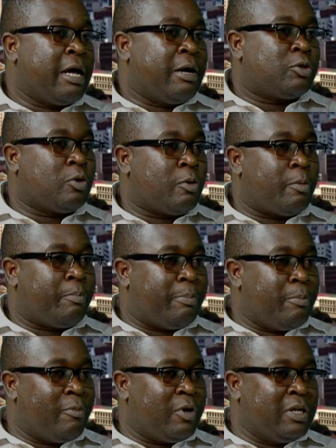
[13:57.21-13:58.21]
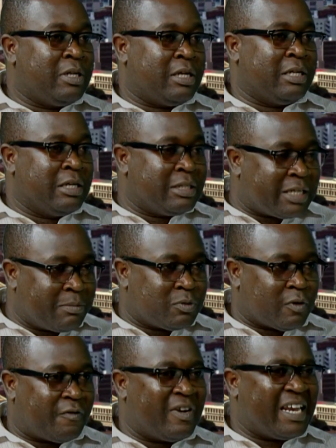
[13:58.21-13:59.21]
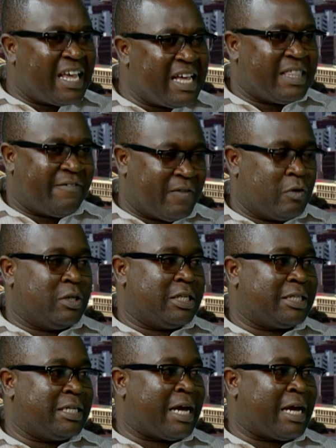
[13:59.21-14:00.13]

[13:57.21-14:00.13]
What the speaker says: So in terms of laying the foundation,